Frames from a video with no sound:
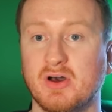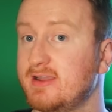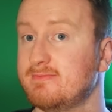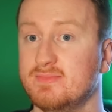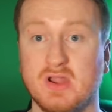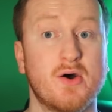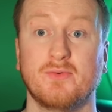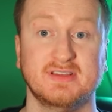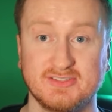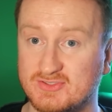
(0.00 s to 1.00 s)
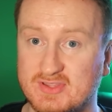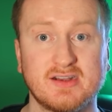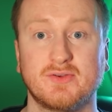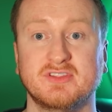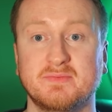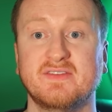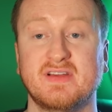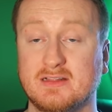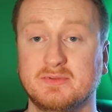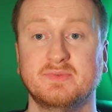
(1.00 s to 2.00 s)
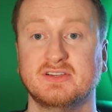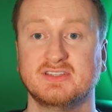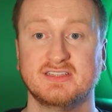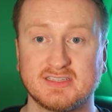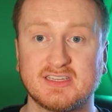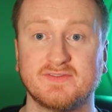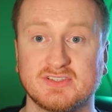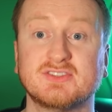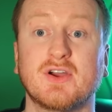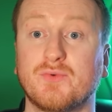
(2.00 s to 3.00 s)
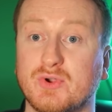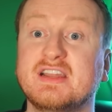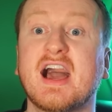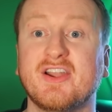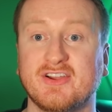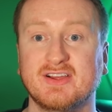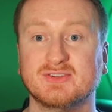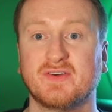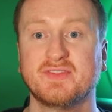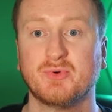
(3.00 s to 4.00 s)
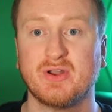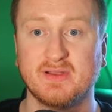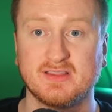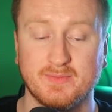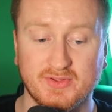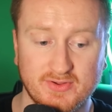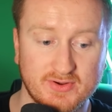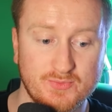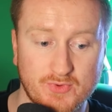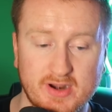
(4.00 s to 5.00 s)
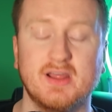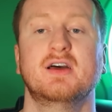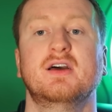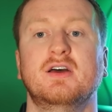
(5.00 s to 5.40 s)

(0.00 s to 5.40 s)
but no, he's not going to be available because he's a San Francisco 49er. He goes off the board at pick number 31.